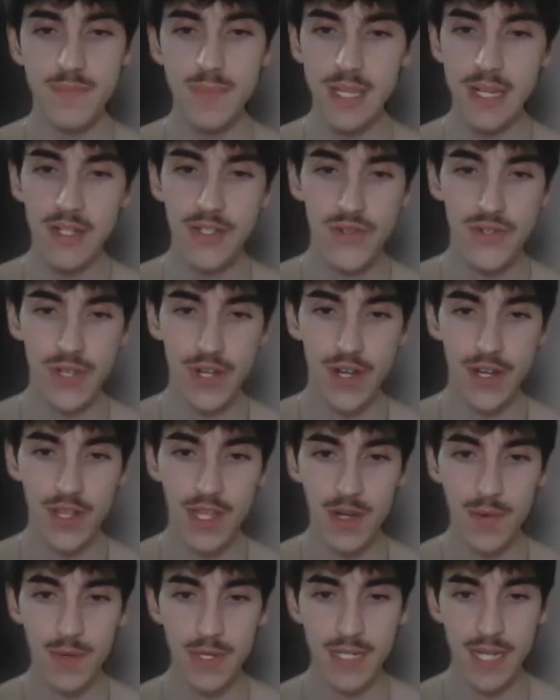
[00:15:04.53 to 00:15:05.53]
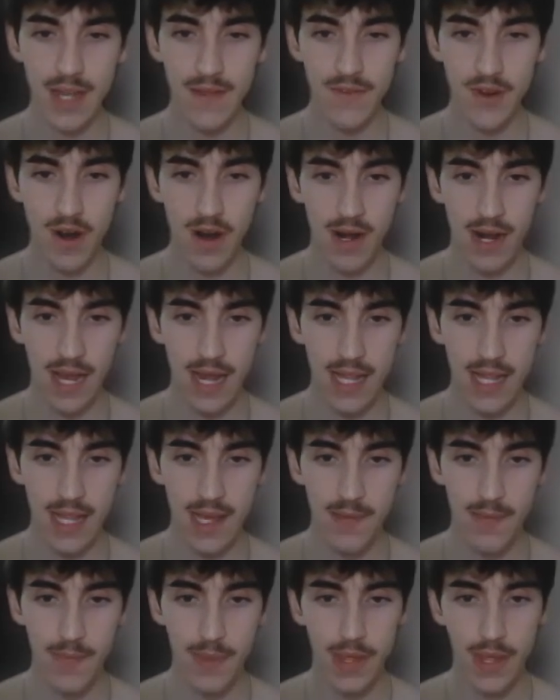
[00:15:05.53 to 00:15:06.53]
So it's a good thing we saved our
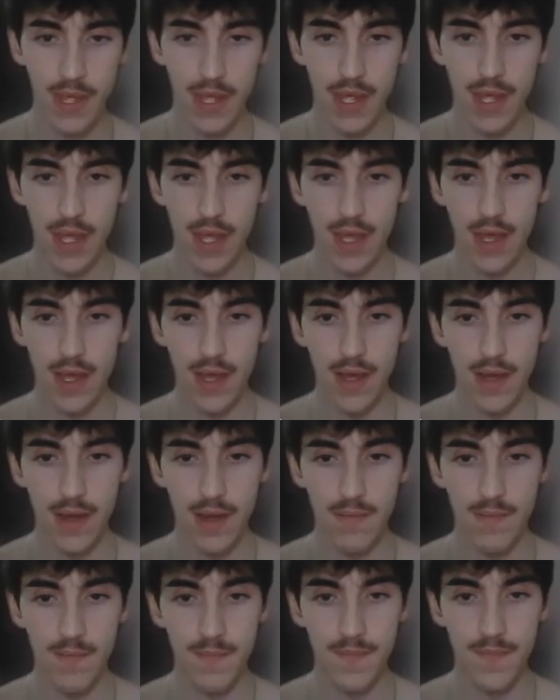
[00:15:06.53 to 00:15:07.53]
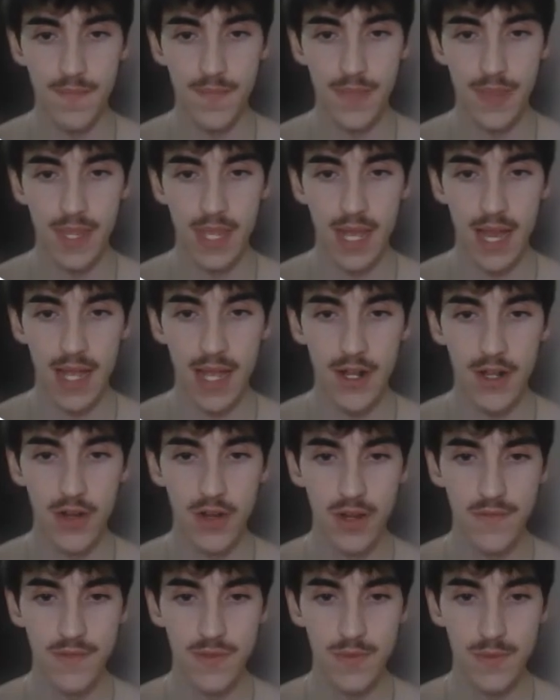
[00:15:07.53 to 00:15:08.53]
Annihilape. Um, I
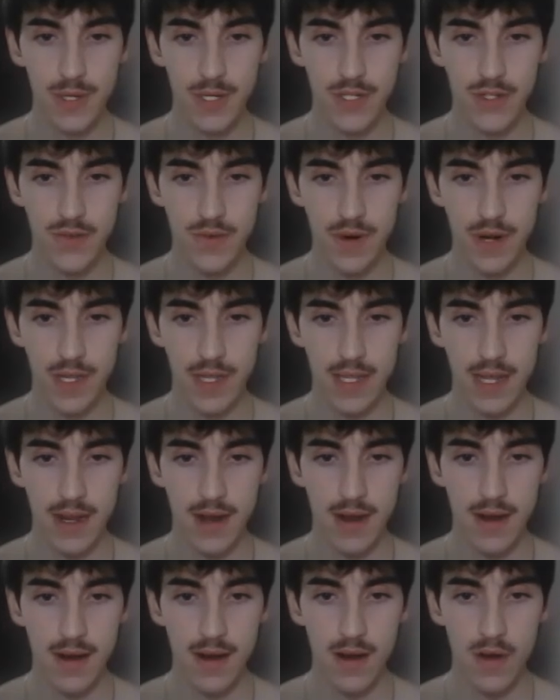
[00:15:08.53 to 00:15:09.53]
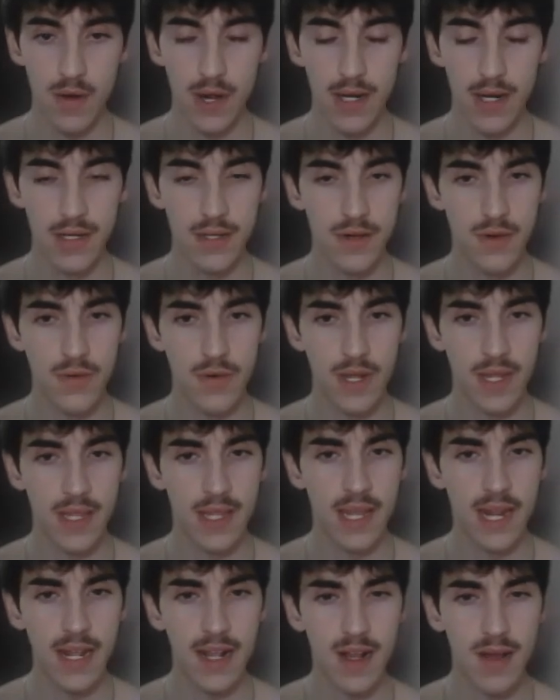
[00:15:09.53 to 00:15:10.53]
could have switched right there, or I don't,
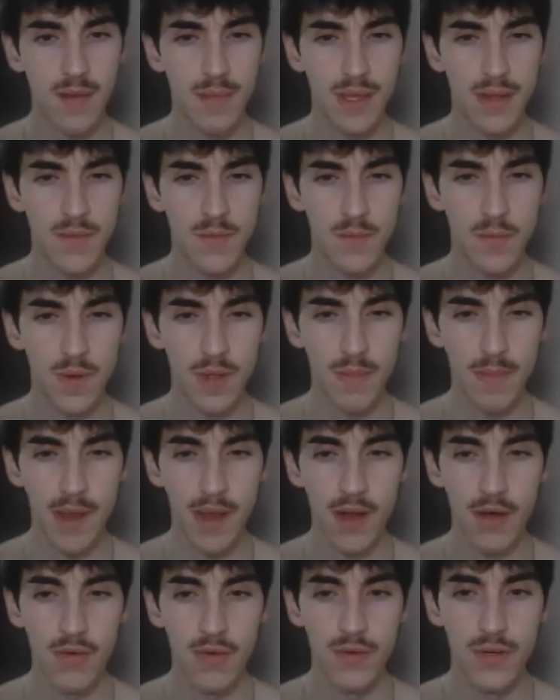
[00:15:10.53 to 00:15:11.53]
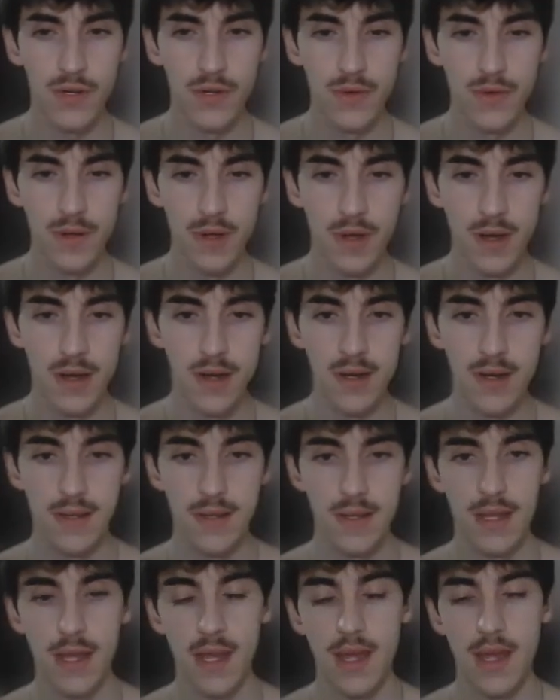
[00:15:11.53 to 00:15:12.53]
and then I come in with my own
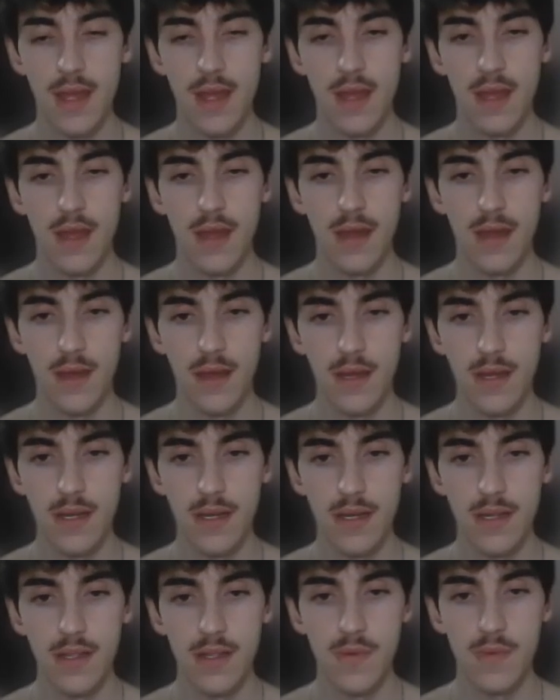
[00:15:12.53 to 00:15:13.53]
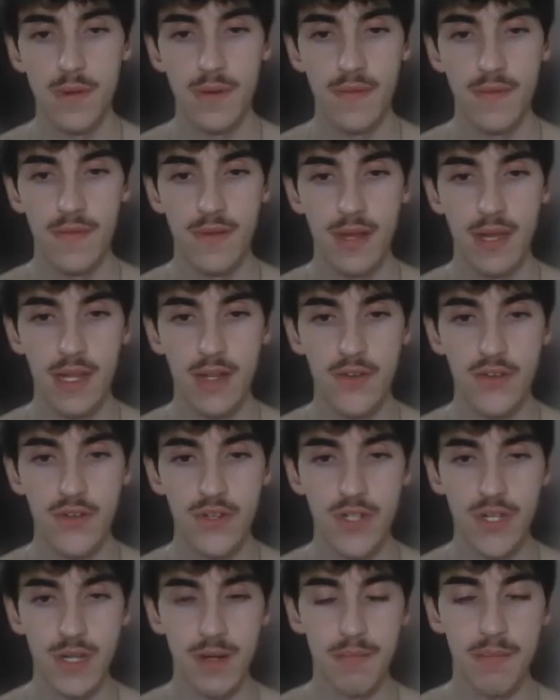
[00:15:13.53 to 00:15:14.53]
dugong. A little bit
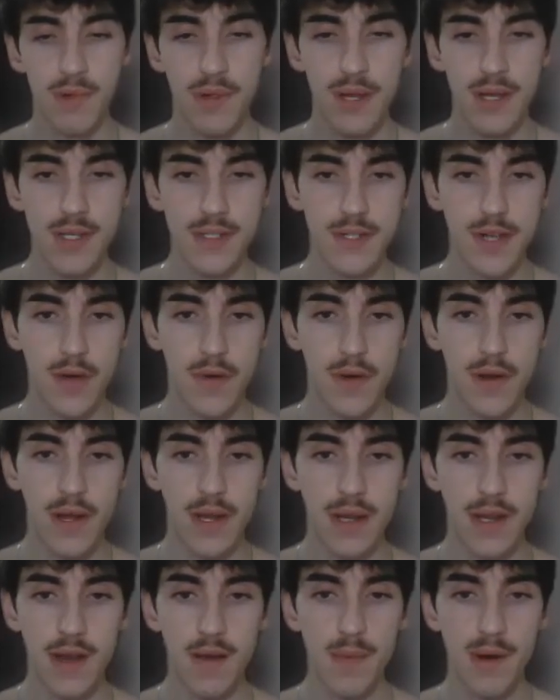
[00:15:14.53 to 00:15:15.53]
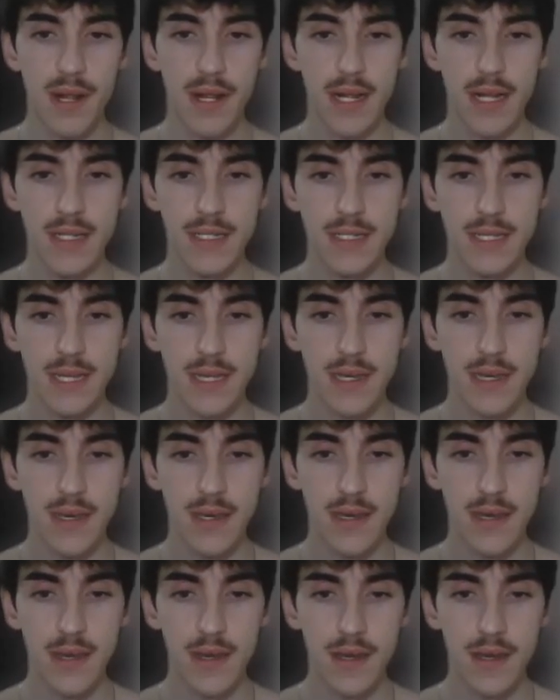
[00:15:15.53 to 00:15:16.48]
interesting plays going on here, but I guess the